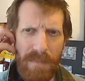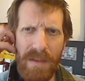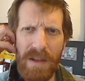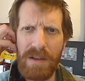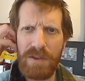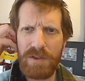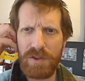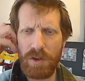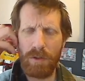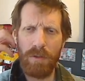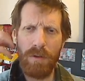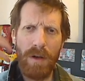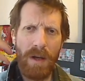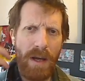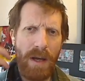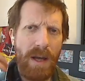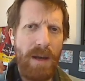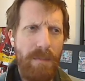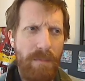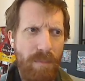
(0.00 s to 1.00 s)
So
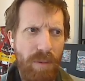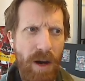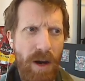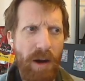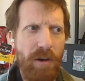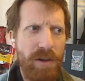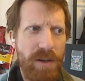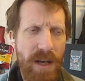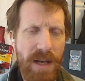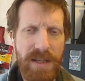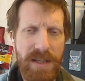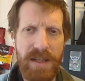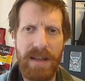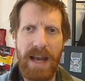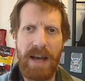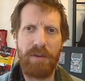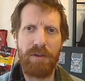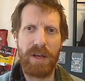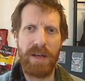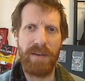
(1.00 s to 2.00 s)
prioritizing
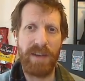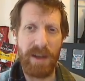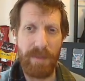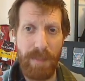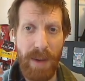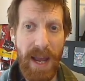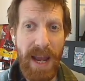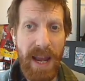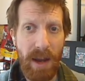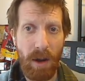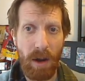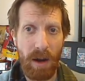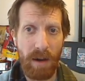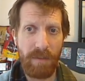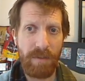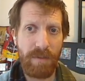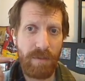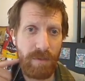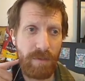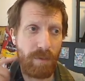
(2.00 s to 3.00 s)
that or getting a
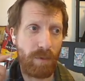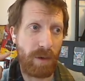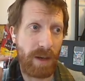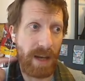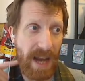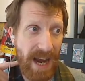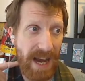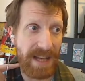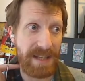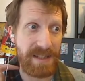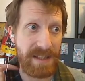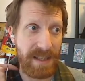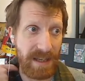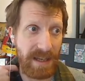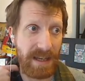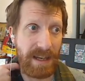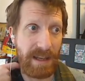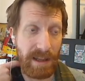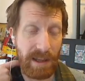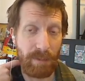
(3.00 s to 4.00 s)
payoff for casting
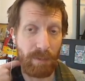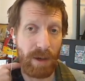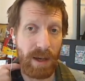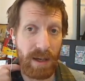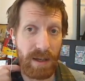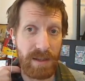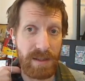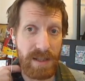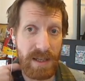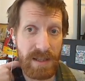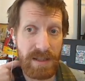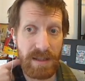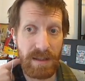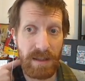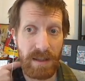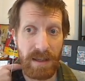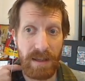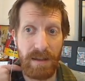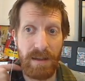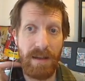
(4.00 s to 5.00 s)
Healing Rain
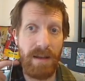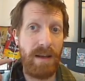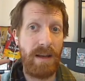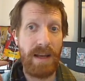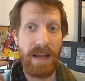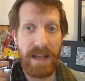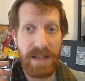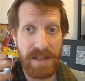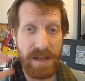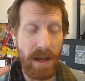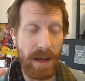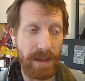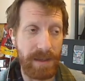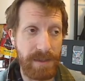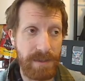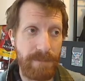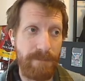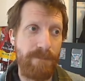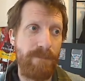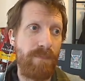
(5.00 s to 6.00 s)
consistently is
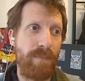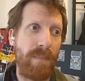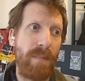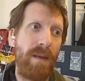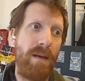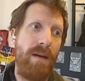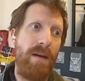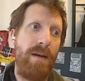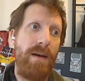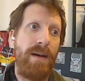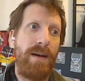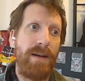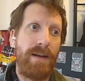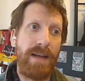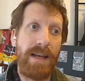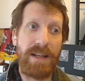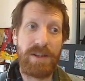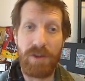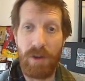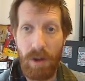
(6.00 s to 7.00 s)
nice.
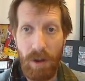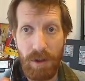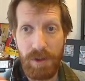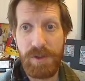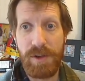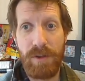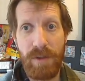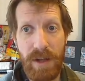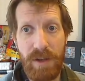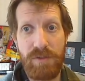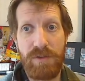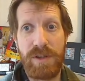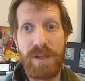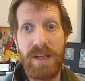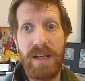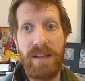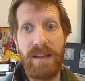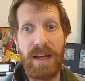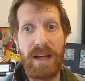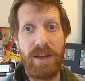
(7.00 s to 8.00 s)
It's also
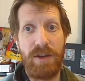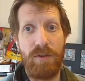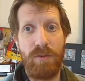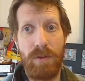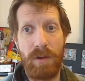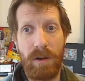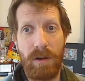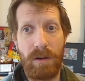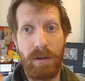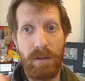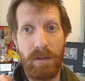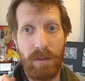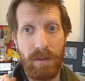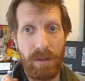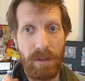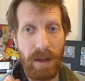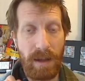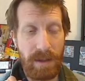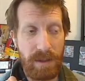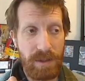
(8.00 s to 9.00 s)
interesting that you are
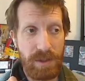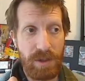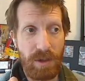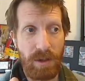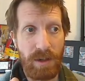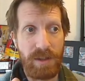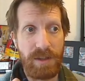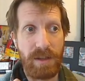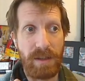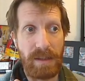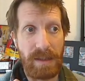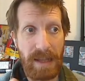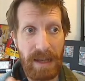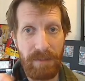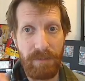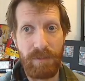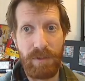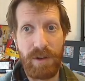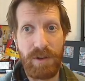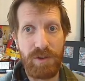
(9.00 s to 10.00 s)
starting to
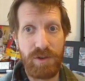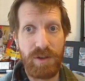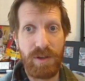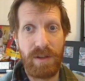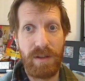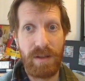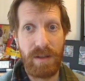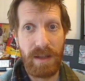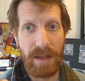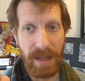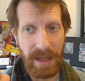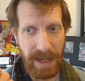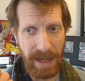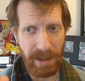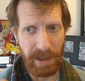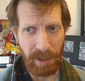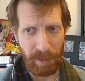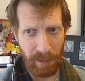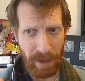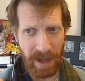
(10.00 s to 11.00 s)
leverage
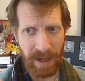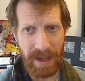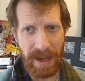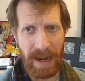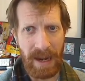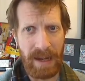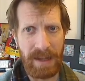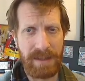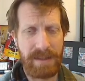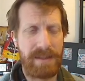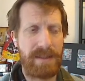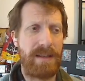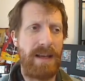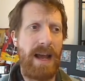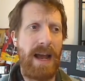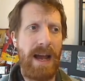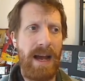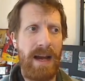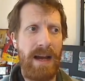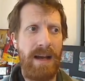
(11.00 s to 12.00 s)
Healing Rain casts
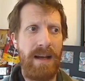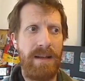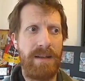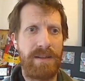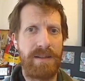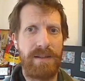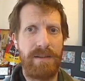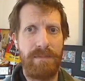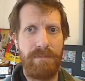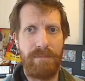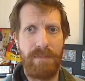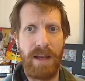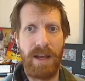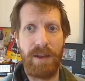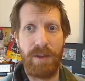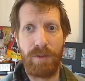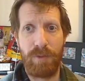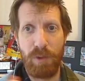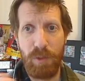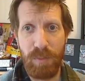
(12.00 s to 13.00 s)
as a
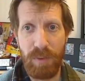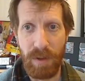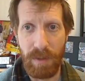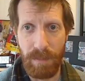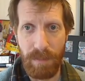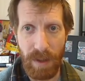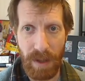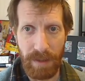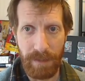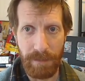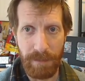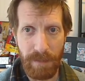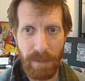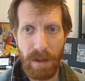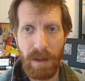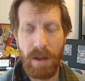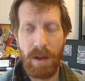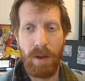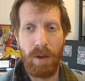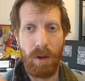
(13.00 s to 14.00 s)
throughput button
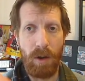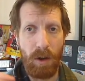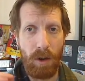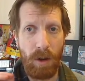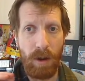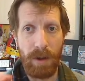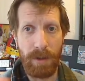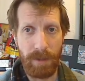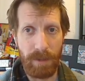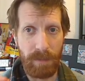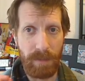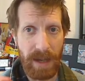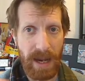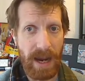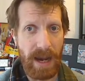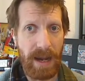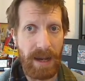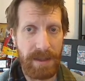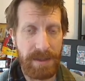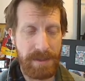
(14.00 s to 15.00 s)
on
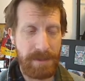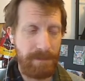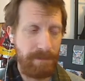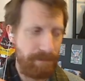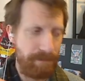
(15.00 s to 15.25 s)
cast.